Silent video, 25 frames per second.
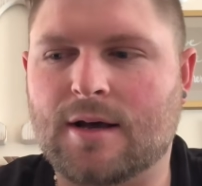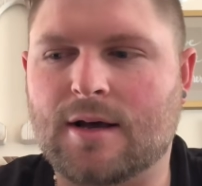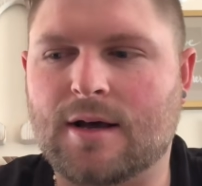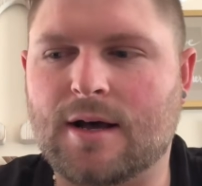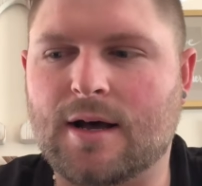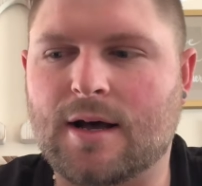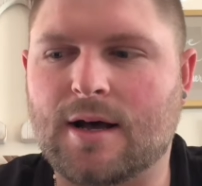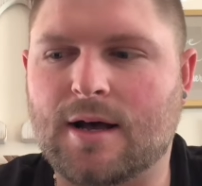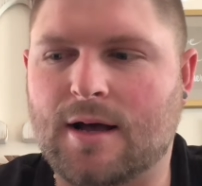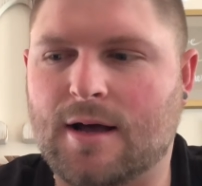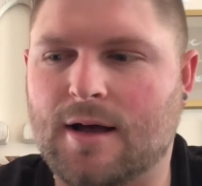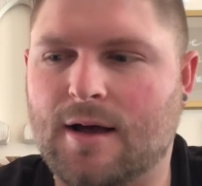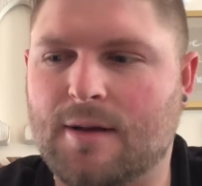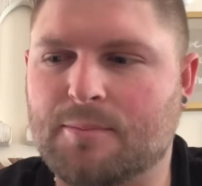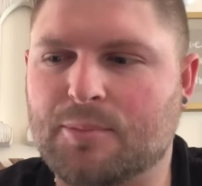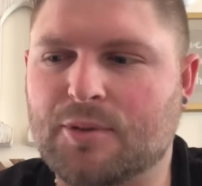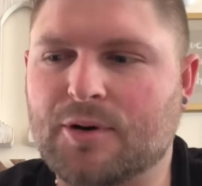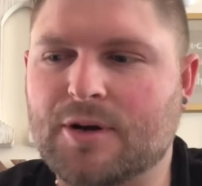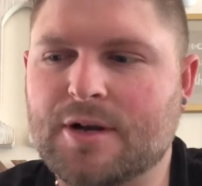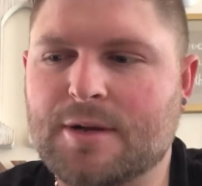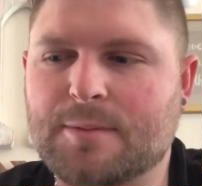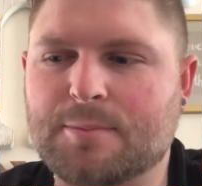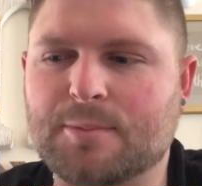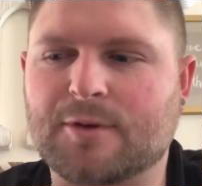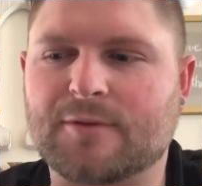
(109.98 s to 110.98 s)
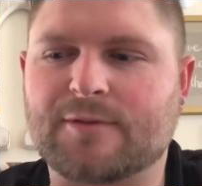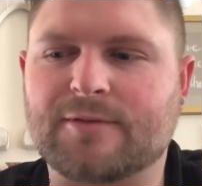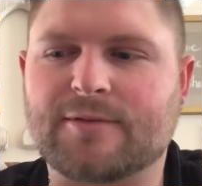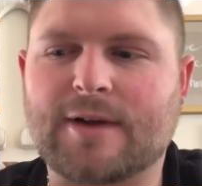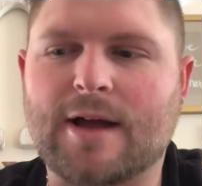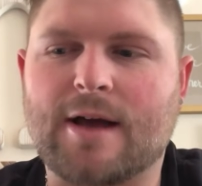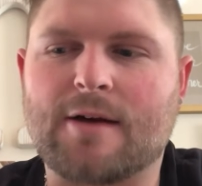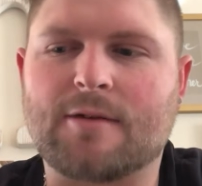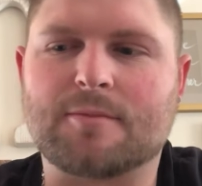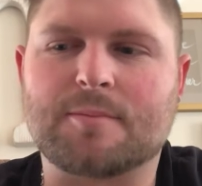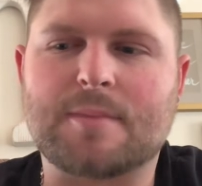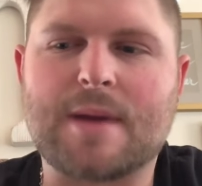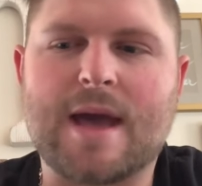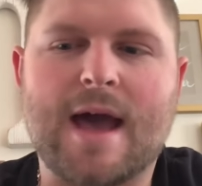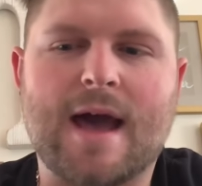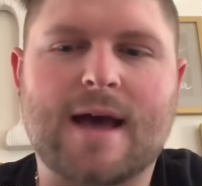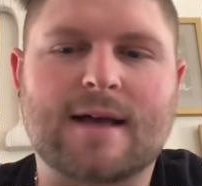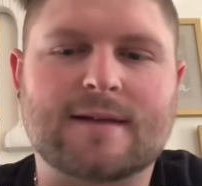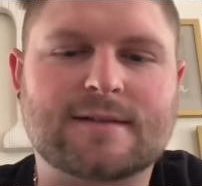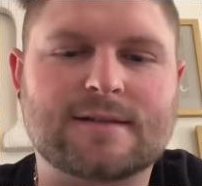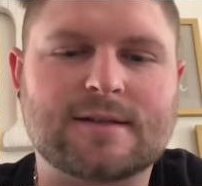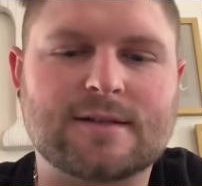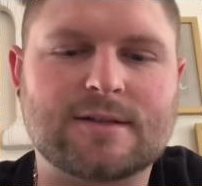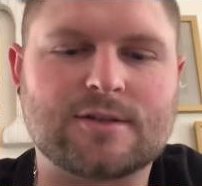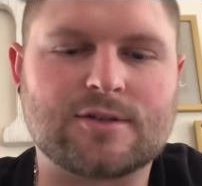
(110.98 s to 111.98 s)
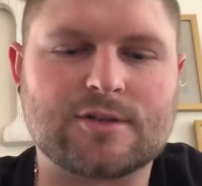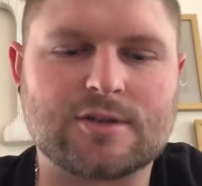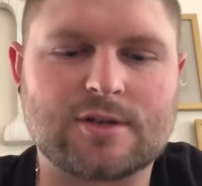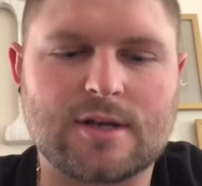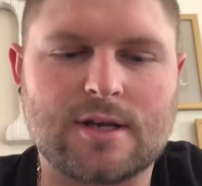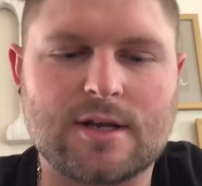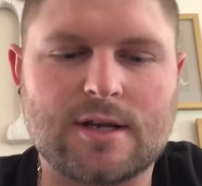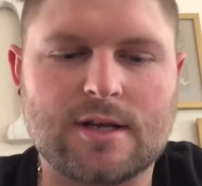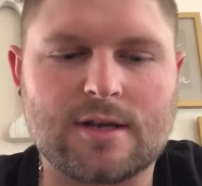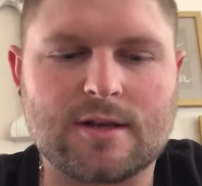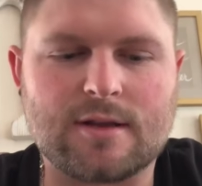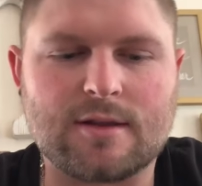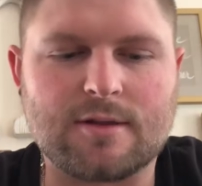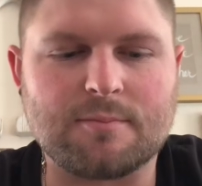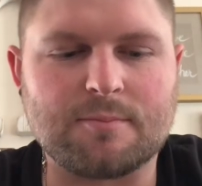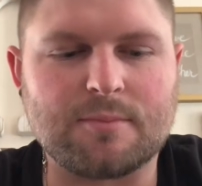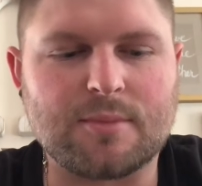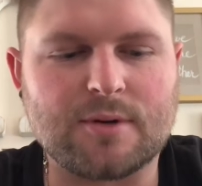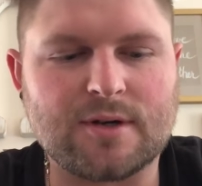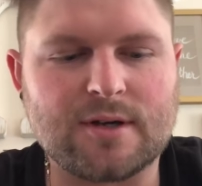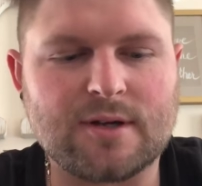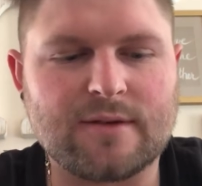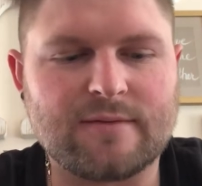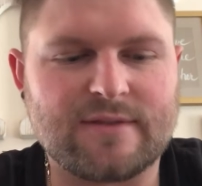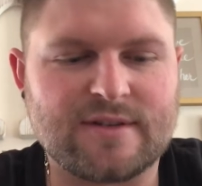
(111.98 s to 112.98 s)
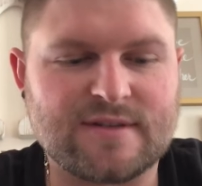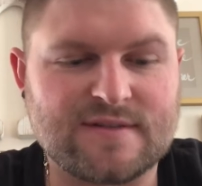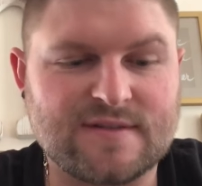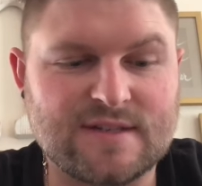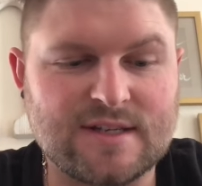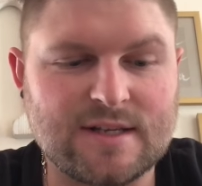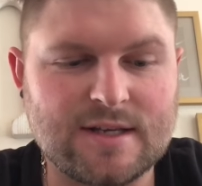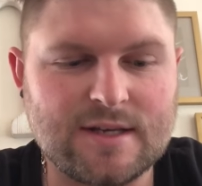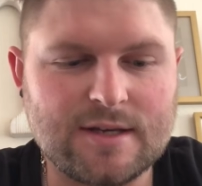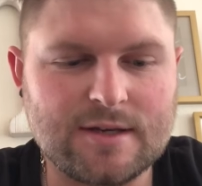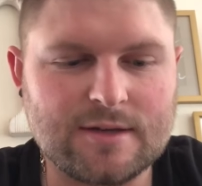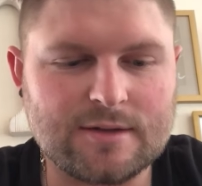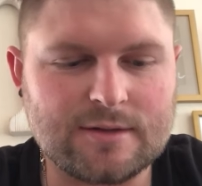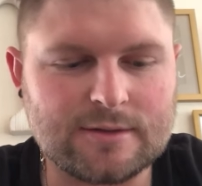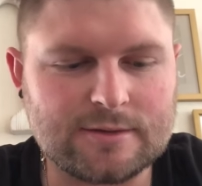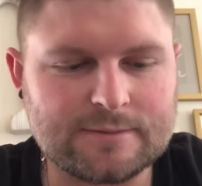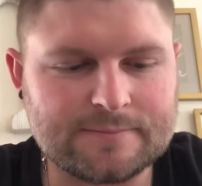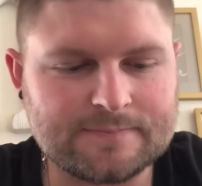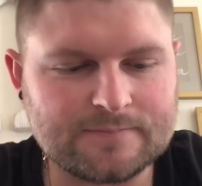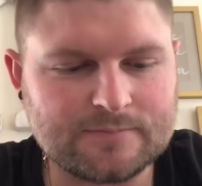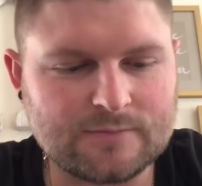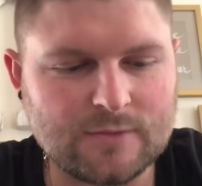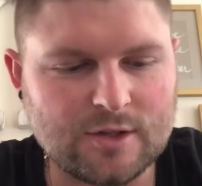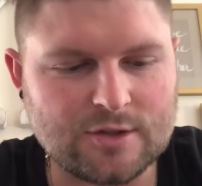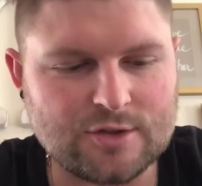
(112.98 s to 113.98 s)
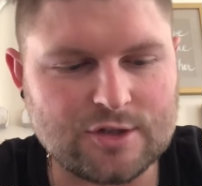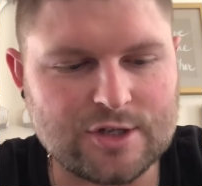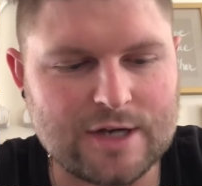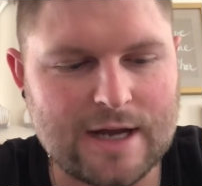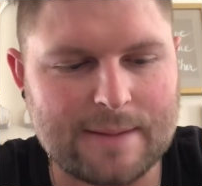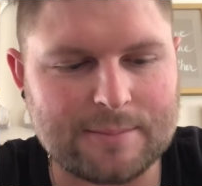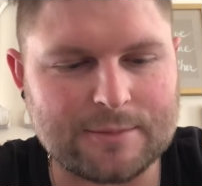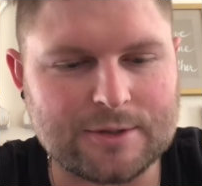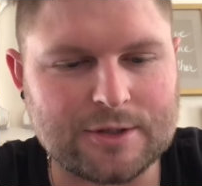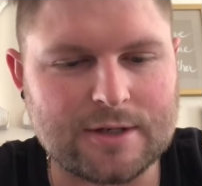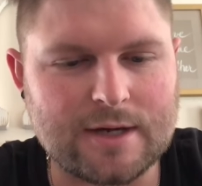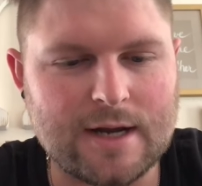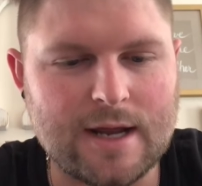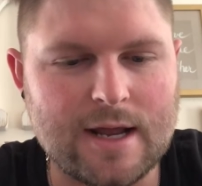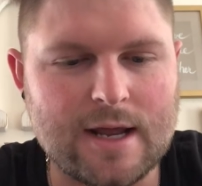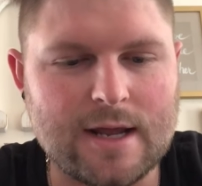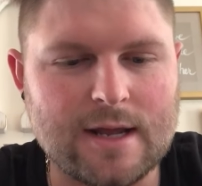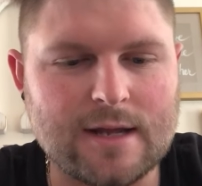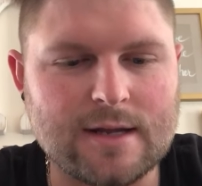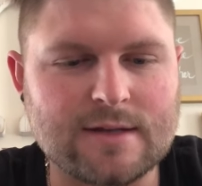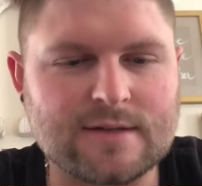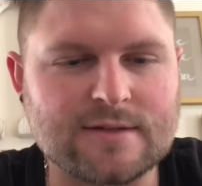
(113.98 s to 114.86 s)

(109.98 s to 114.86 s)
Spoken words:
a pretty profound passage in the book of Ezekiel, chapter 8.